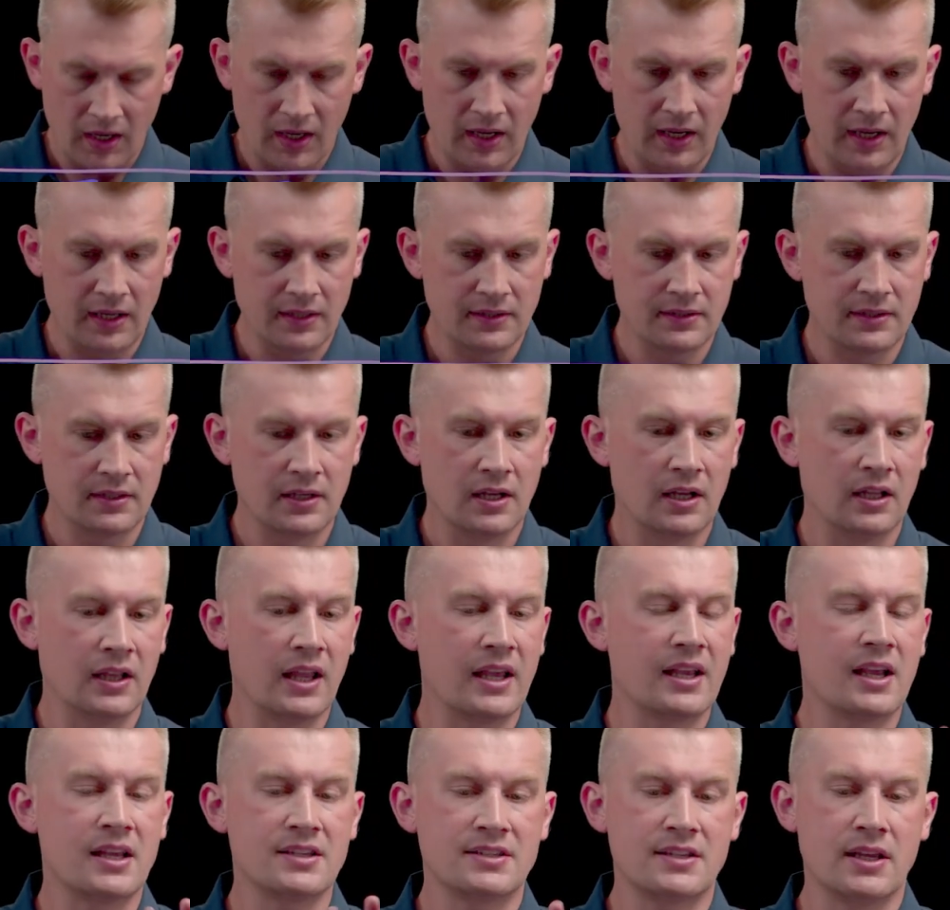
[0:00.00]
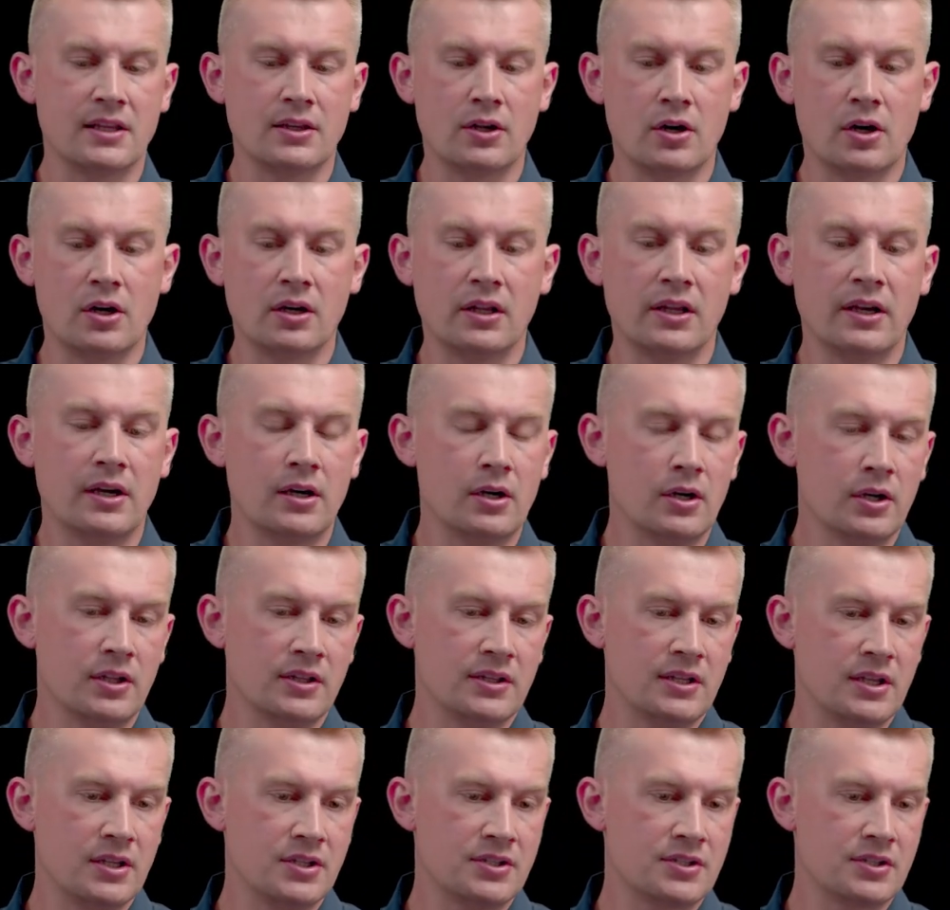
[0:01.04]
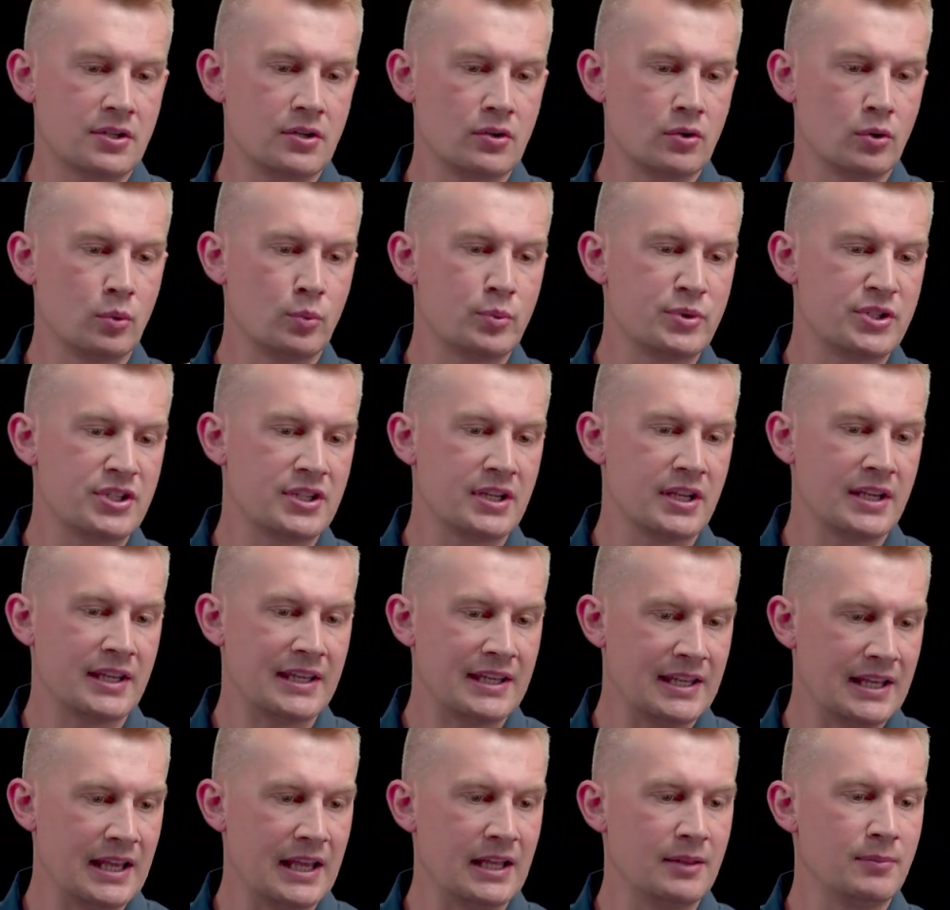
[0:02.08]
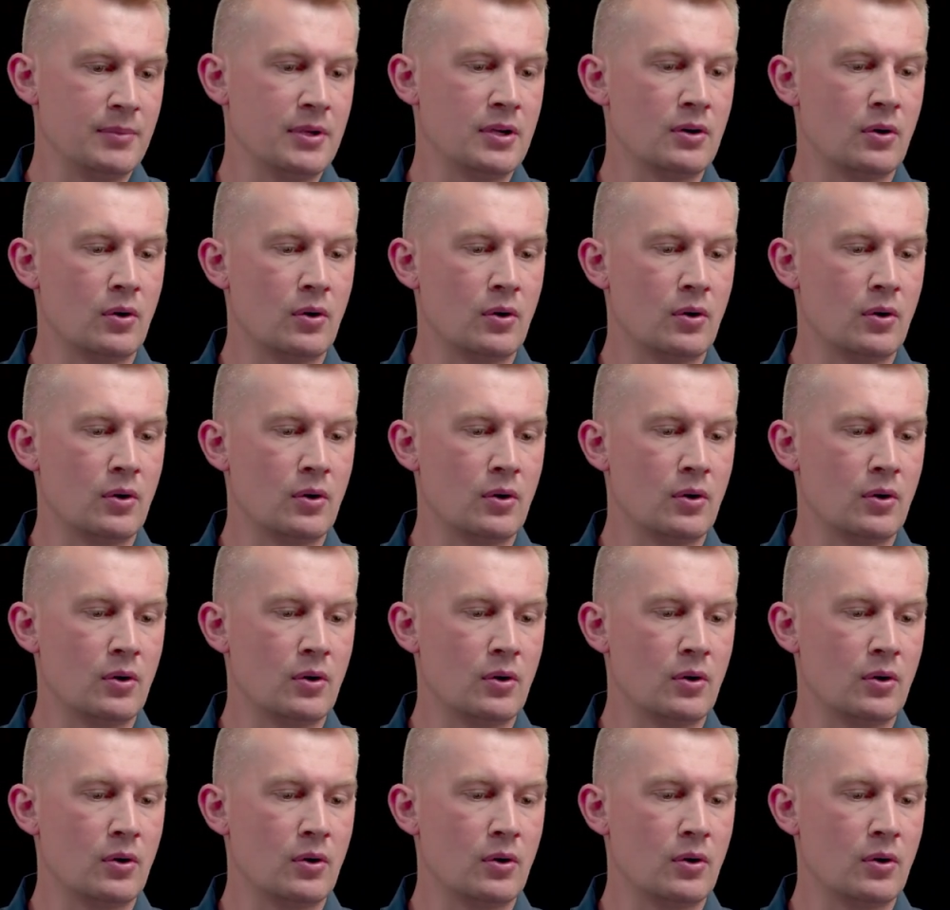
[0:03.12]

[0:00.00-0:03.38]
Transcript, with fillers: And like I said earlier, these groups can be